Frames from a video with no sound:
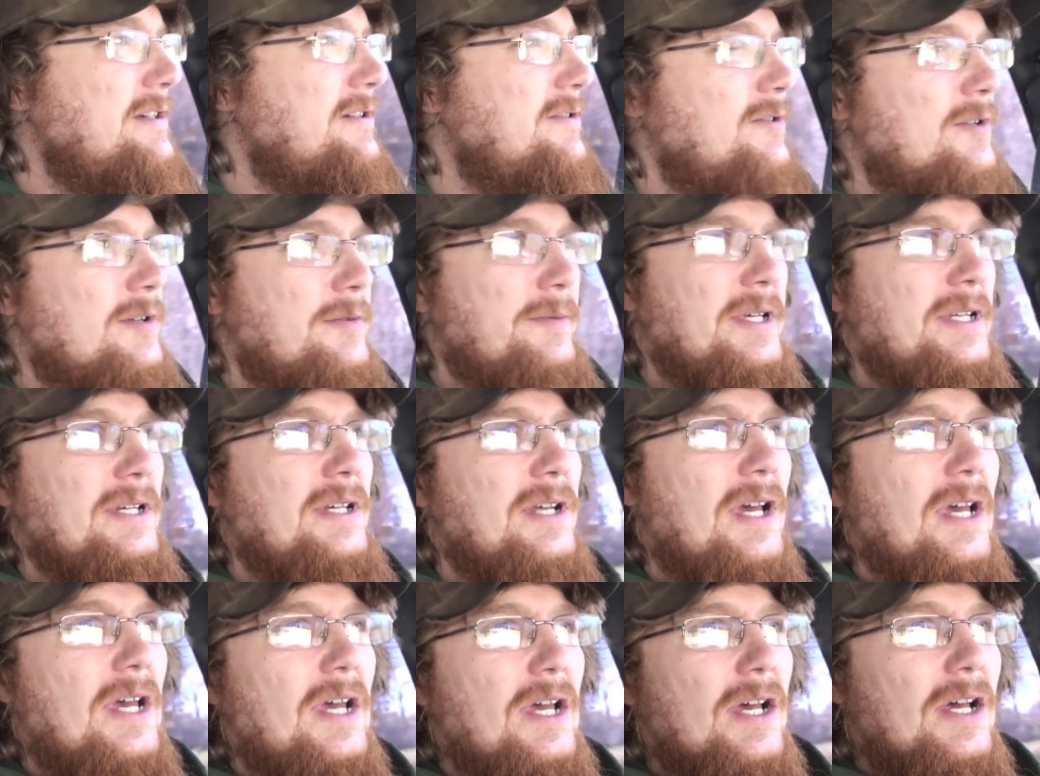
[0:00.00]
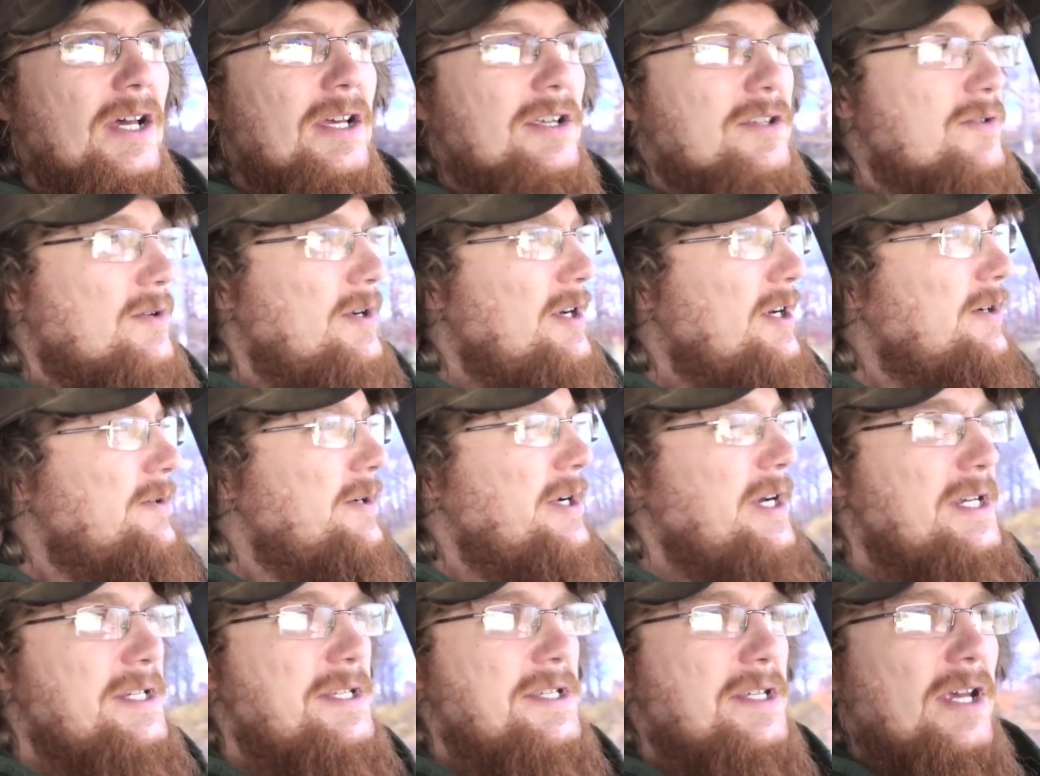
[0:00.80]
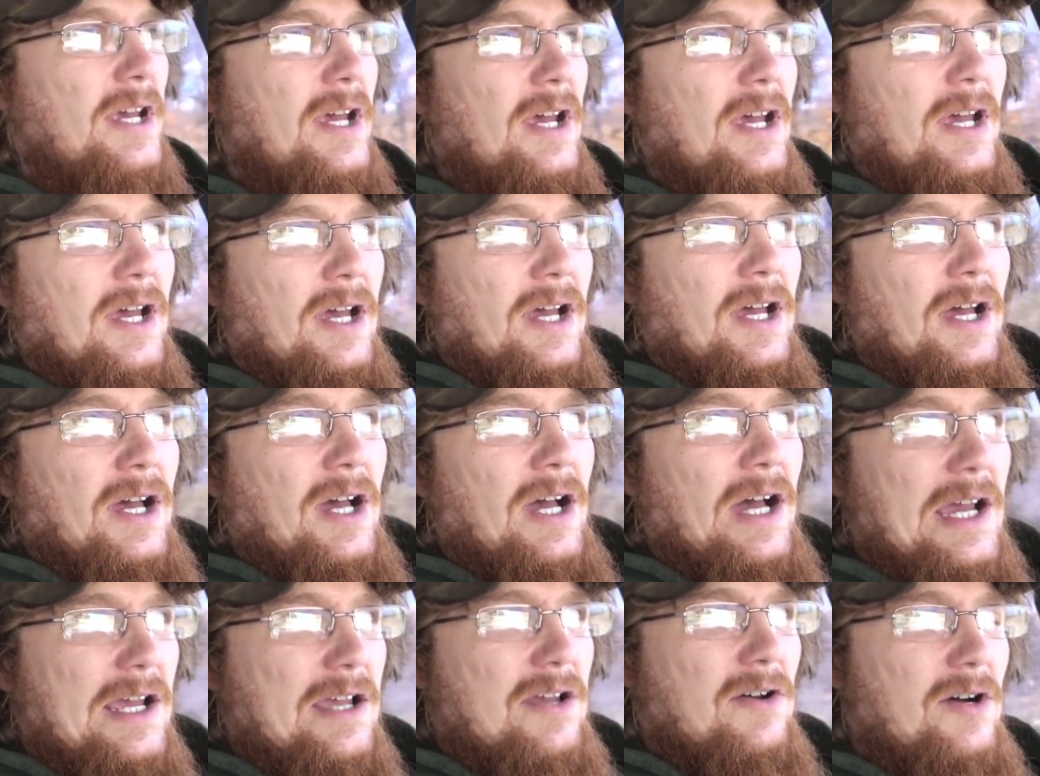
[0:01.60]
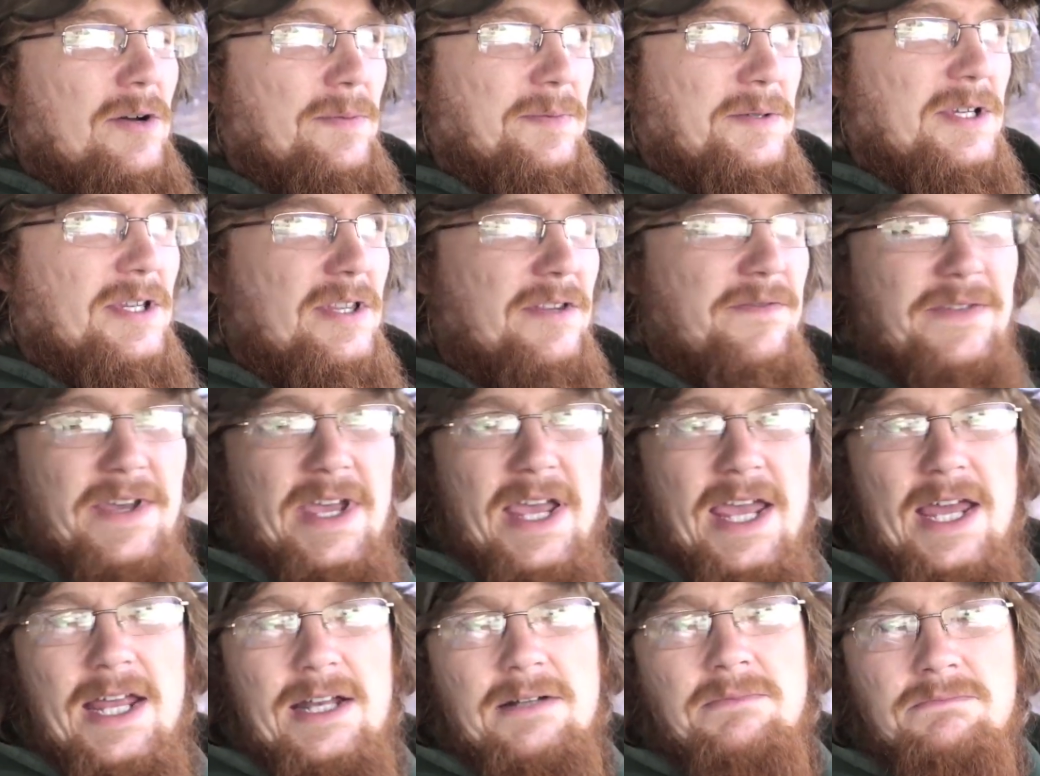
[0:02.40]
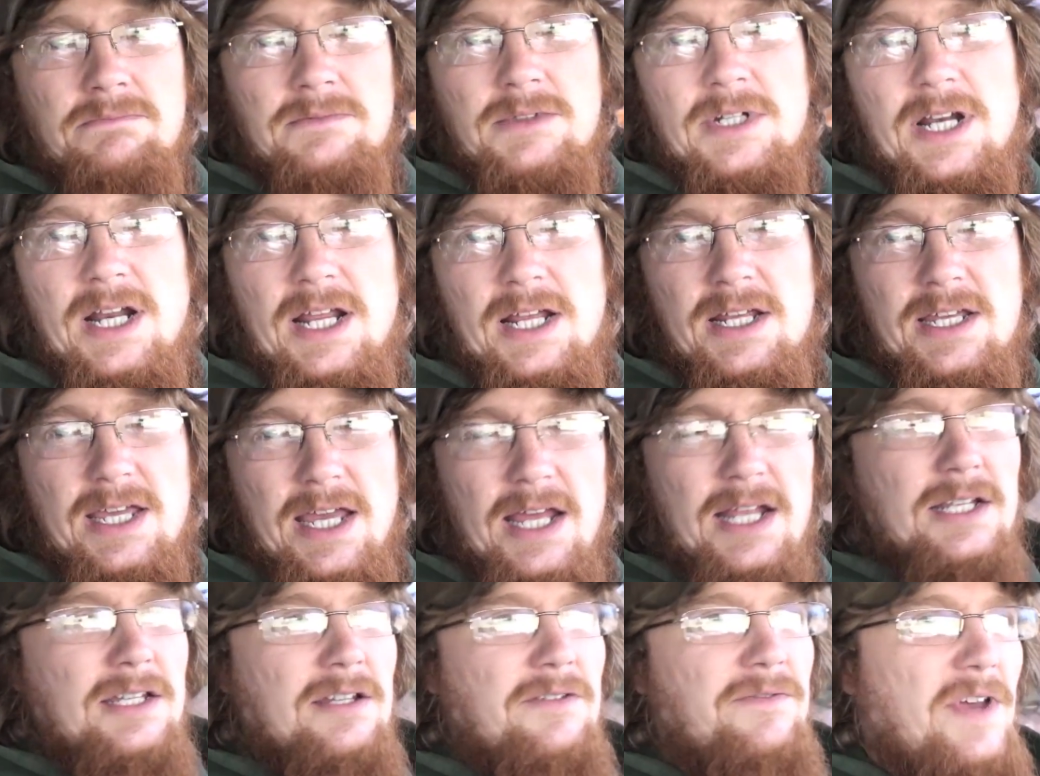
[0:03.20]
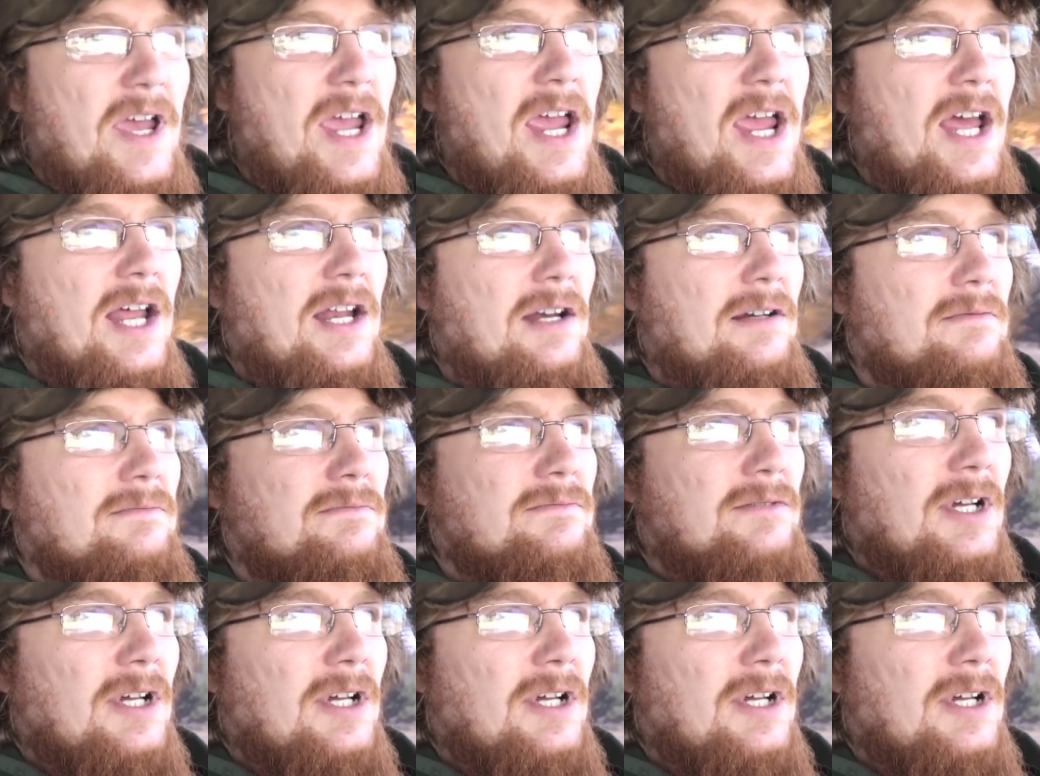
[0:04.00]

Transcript: You know what I mean? So anyways, I go up to the van, and I get in the van.